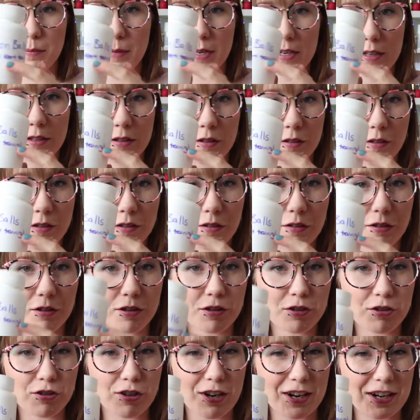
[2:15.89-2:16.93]
Medical
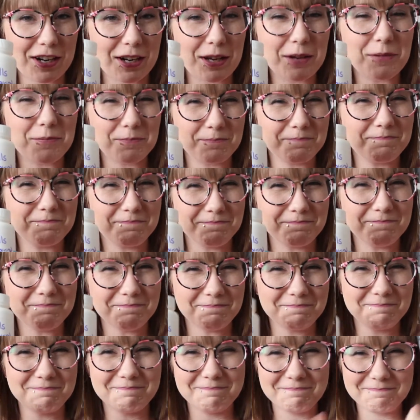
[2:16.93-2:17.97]
alert training.
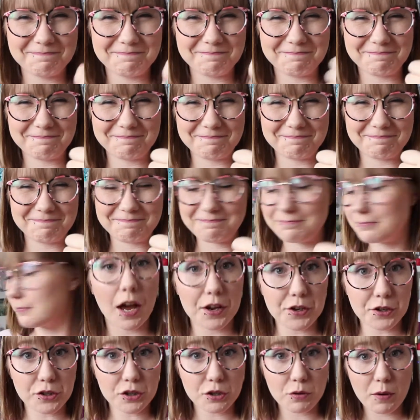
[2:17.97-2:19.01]

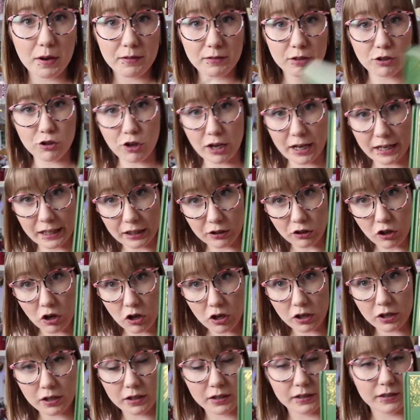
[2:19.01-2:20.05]
I also have a training
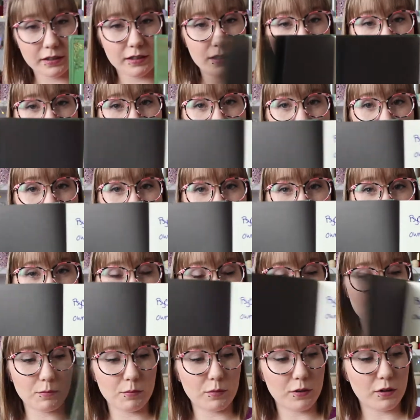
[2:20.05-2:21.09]
log. It's just
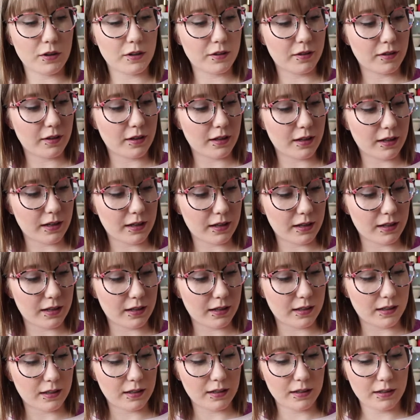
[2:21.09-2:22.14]
a book that
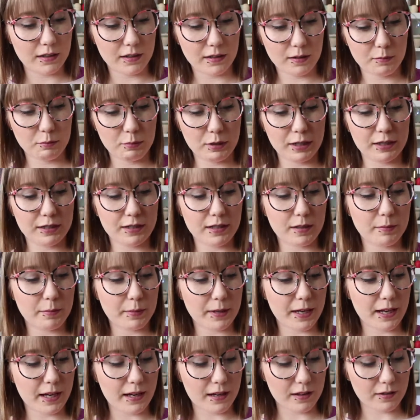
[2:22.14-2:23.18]
I picked up
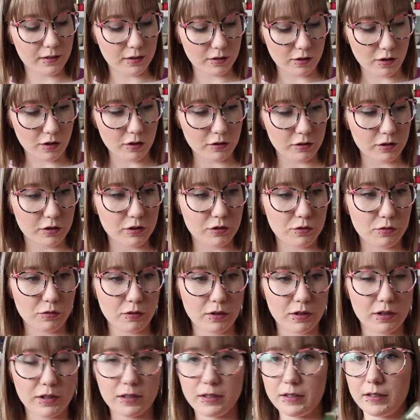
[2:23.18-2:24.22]
at the dollar
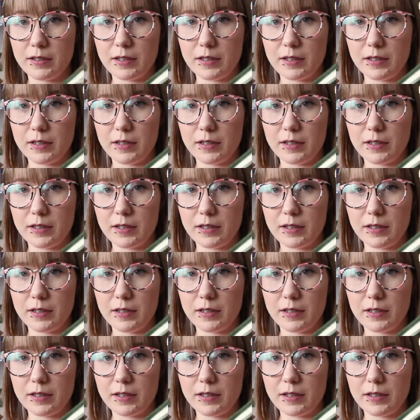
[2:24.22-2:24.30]
store